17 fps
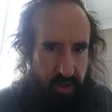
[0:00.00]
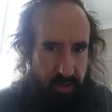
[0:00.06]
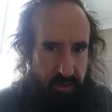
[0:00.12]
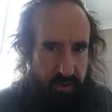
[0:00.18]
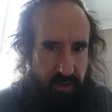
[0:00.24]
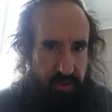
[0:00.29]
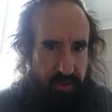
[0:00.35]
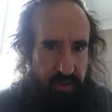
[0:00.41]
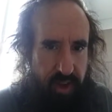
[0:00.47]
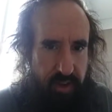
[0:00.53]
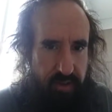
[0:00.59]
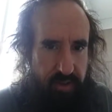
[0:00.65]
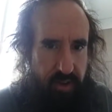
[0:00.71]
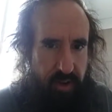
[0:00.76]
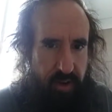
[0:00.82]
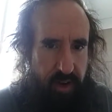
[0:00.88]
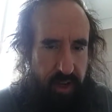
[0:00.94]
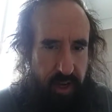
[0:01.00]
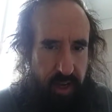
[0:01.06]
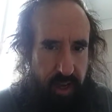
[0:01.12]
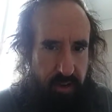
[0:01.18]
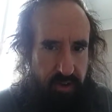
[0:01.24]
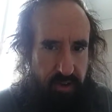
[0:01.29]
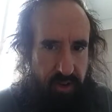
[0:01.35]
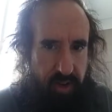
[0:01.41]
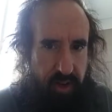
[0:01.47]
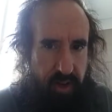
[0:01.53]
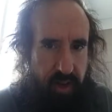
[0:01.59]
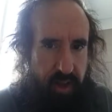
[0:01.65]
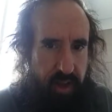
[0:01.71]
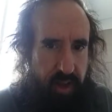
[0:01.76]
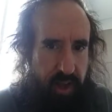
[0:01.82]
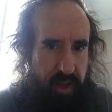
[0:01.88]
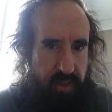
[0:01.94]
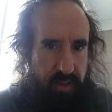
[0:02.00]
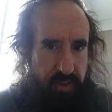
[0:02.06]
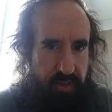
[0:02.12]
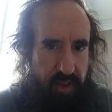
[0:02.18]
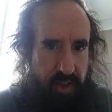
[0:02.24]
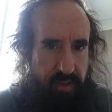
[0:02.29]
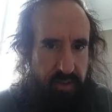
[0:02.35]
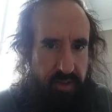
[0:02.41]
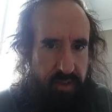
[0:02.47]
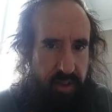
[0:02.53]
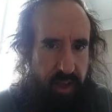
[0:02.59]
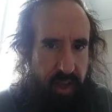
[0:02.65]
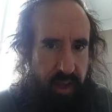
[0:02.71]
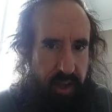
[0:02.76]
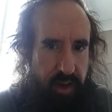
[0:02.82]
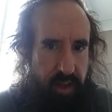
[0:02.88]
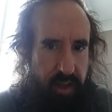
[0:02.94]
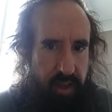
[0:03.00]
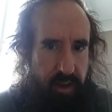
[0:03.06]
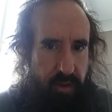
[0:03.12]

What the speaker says: there's this necessary connection in the sense that